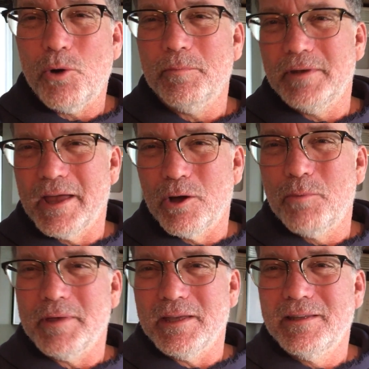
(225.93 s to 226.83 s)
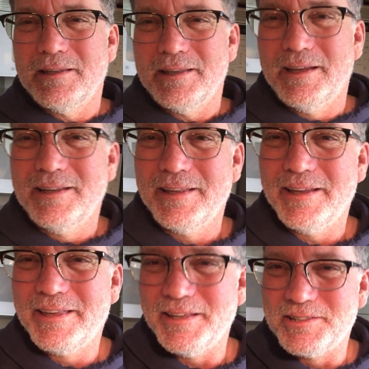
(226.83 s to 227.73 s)
Naomi
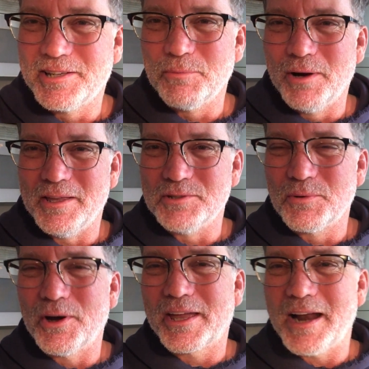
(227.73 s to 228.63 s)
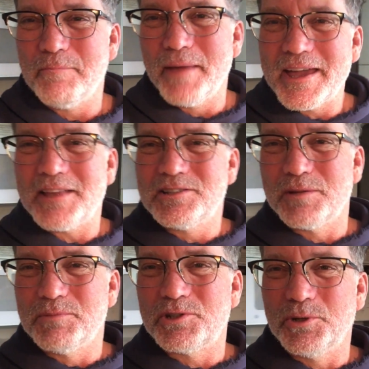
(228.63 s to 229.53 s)
is working on making
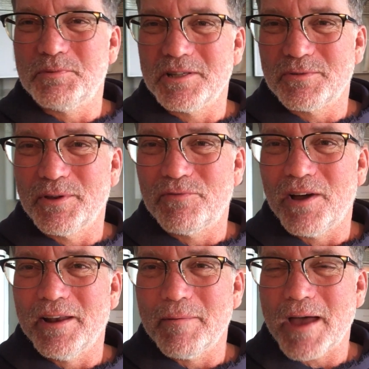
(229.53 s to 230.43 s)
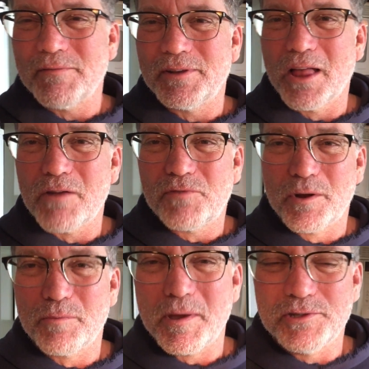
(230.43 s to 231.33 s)
some soups. It's really fun. I'm having a lot of
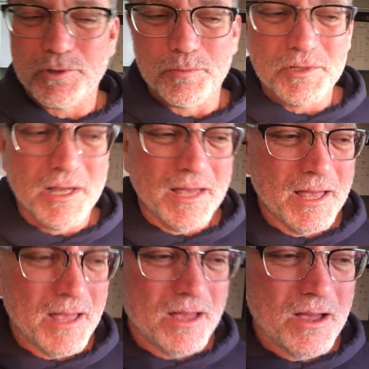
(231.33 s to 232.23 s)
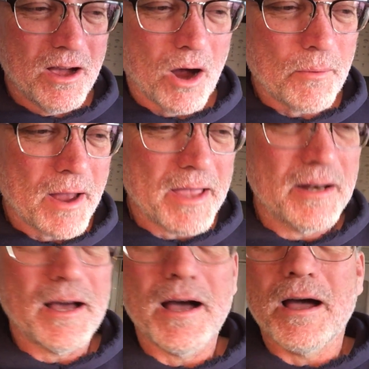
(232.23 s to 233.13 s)
fun with my soups. All right,
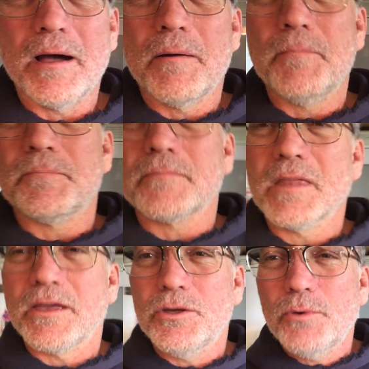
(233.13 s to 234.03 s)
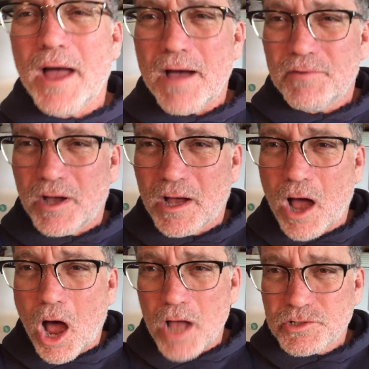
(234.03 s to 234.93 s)
you have an
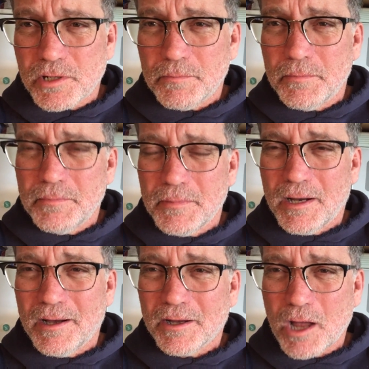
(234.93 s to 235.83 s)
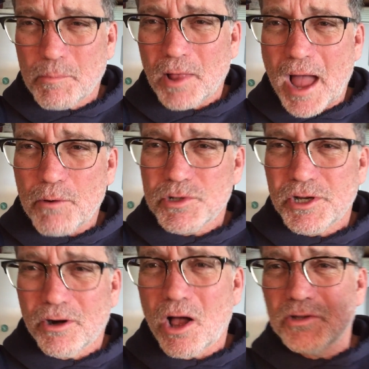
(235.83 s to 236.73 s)
awesome couple hours
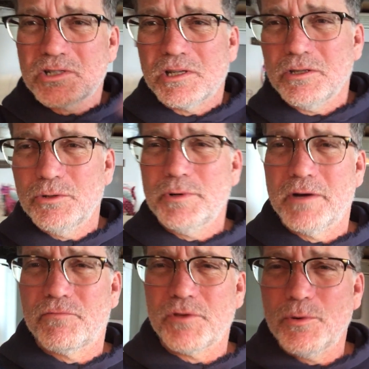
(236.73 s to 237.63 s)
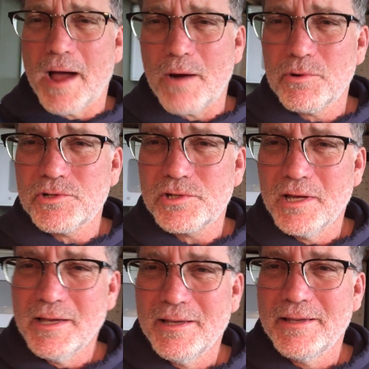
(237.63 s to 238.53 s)
here. I'll see you in a few hours,
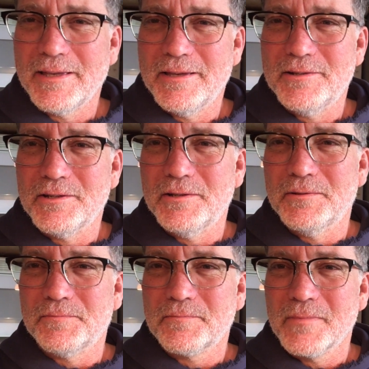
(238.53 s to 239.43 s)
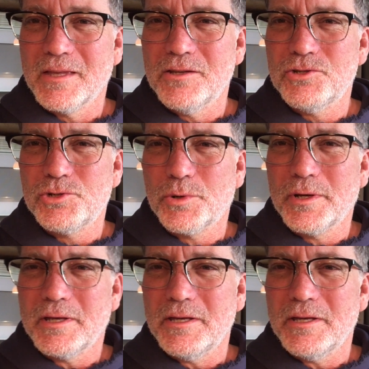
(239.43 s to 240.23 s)
and enjoy